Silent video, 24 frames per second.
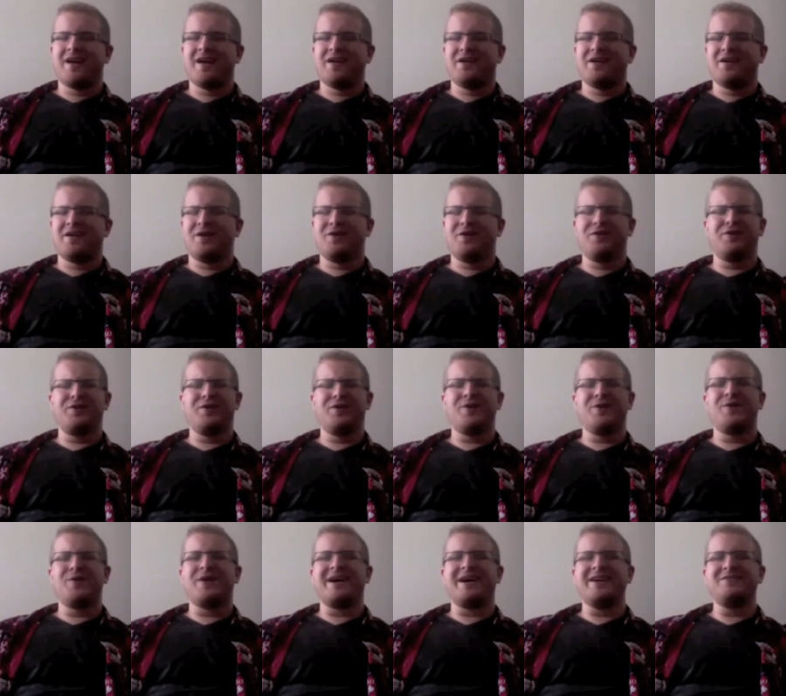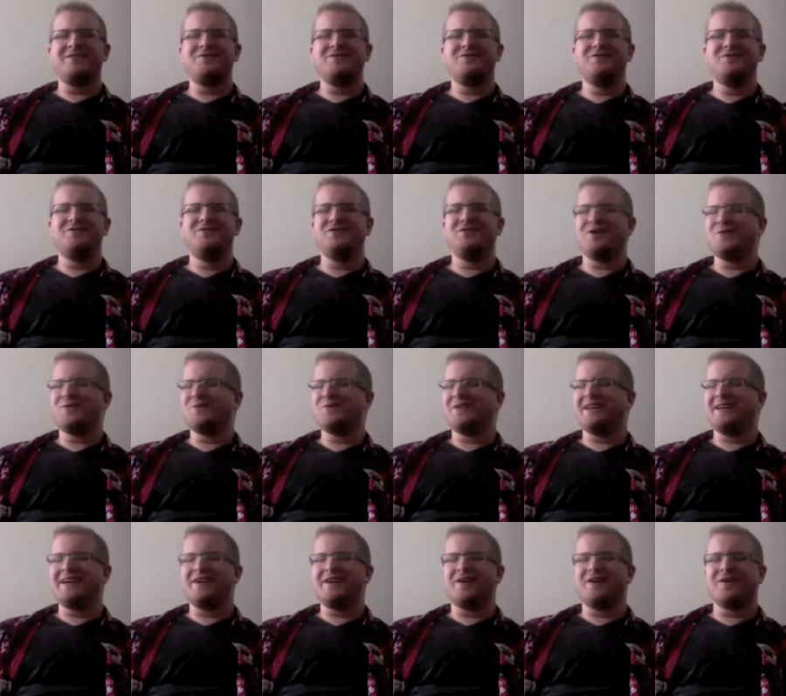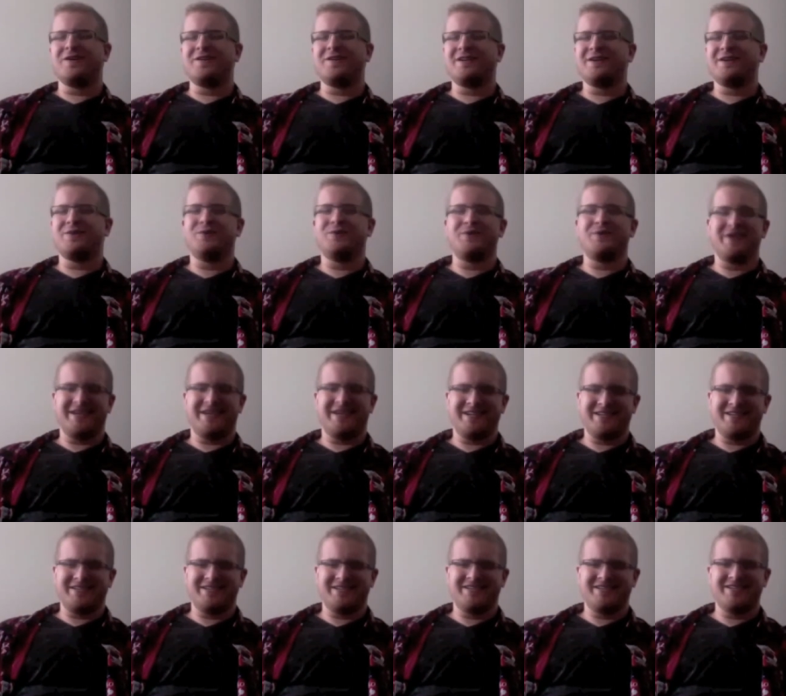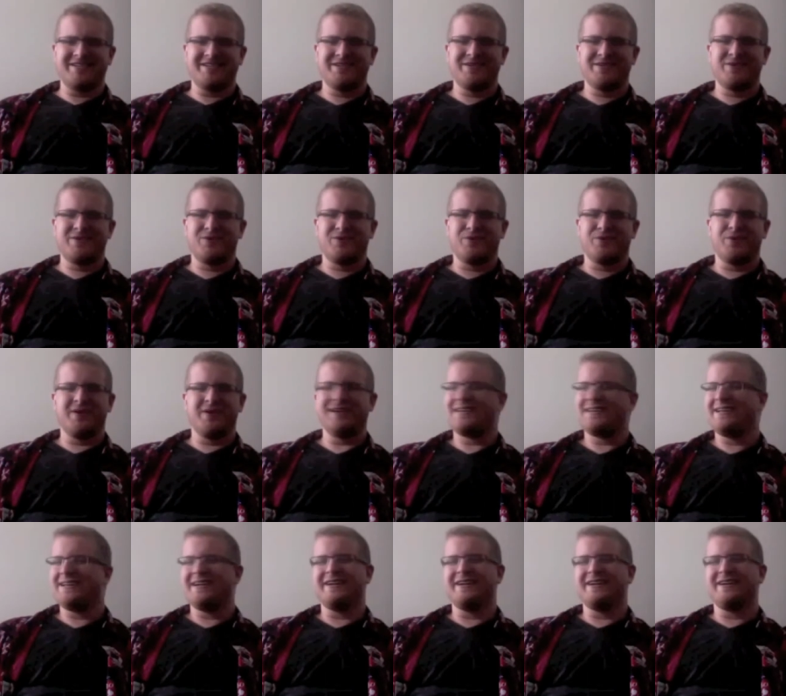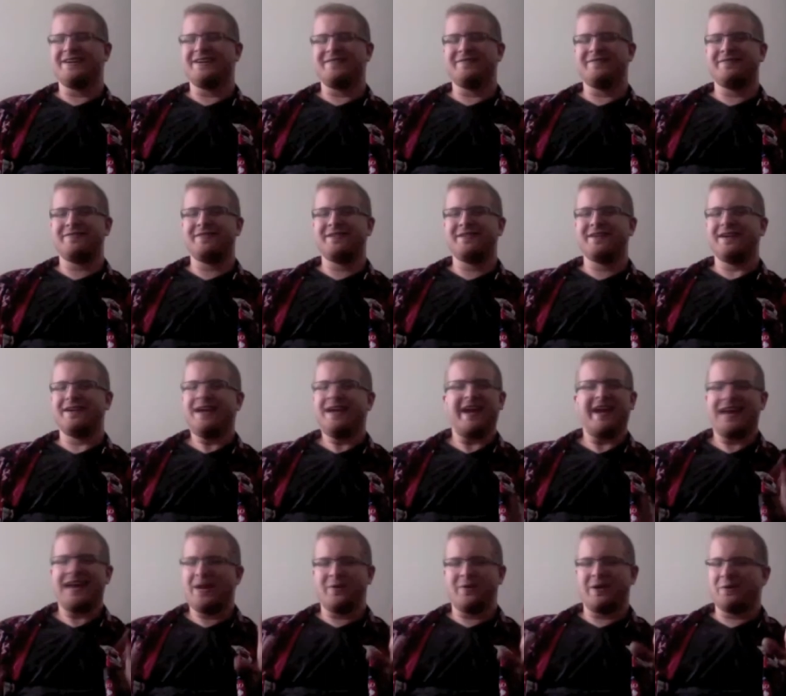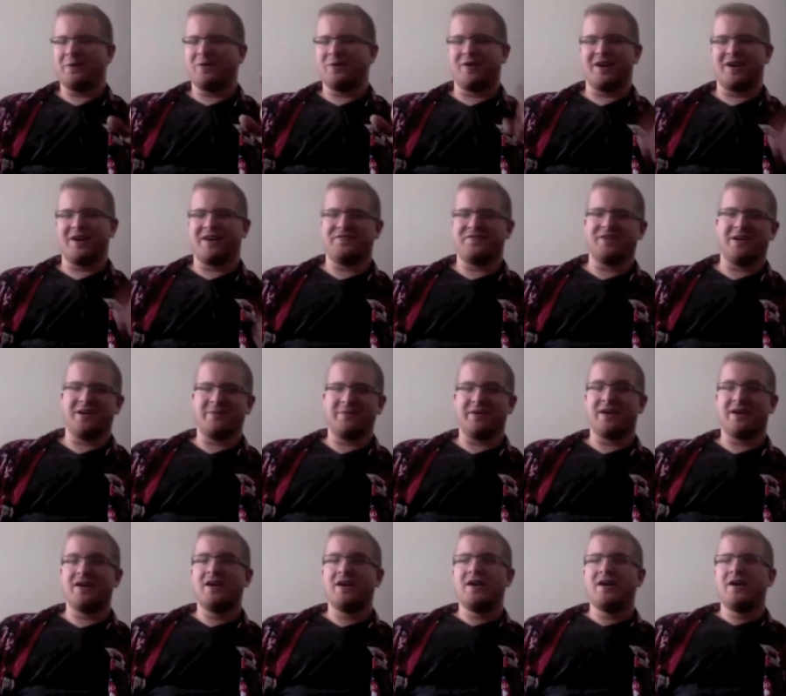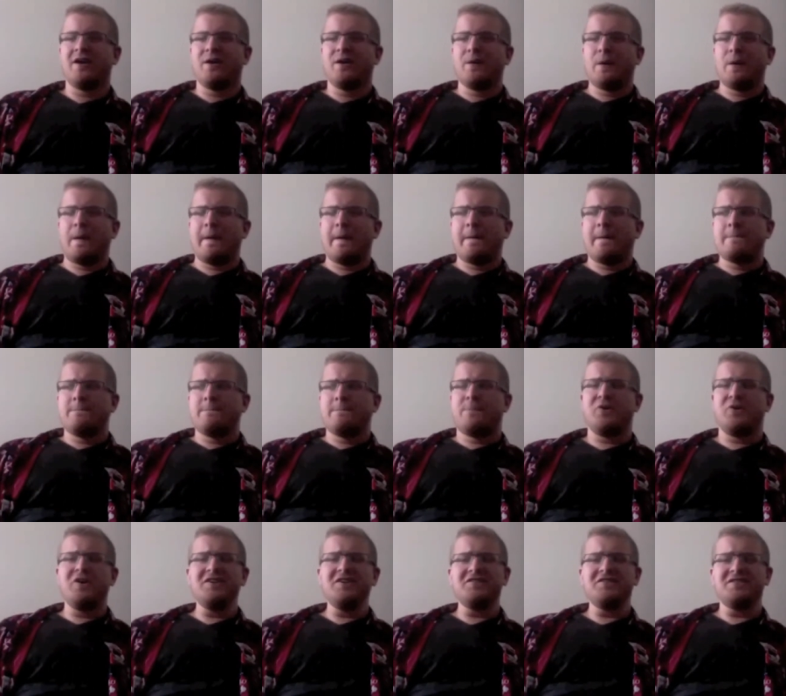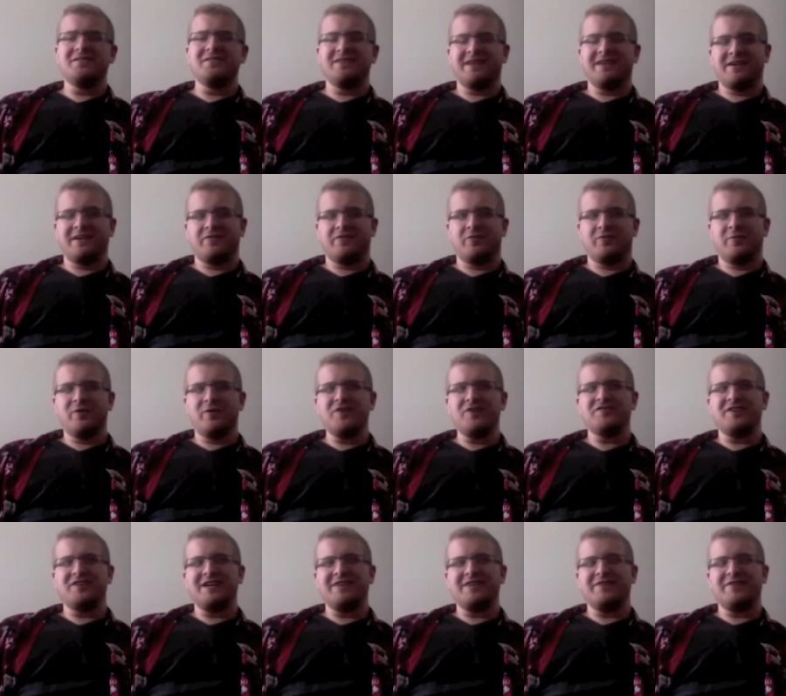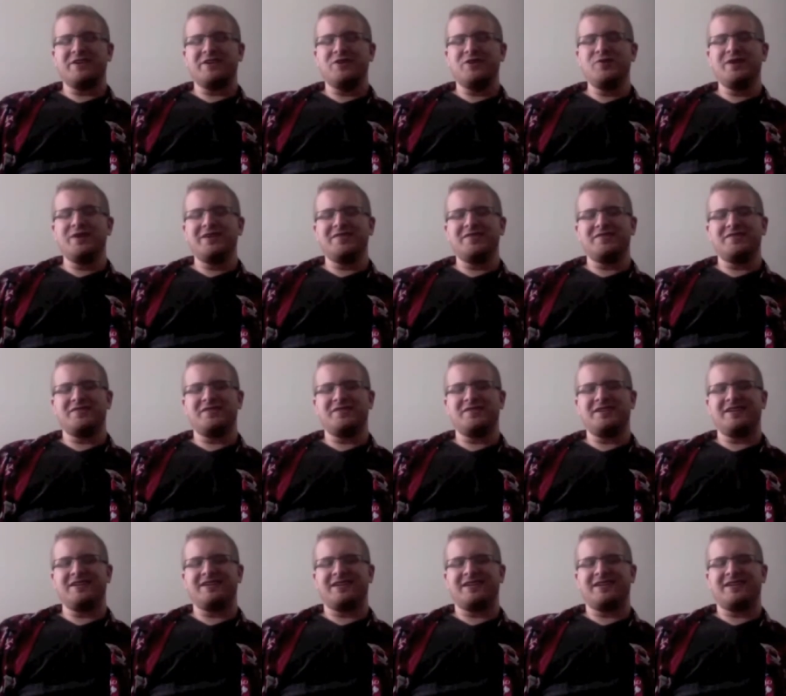although I don't like Harley Quinn's. Weirdly enough. Anyway, I'm going off topic. For Poison Ivy, you get to see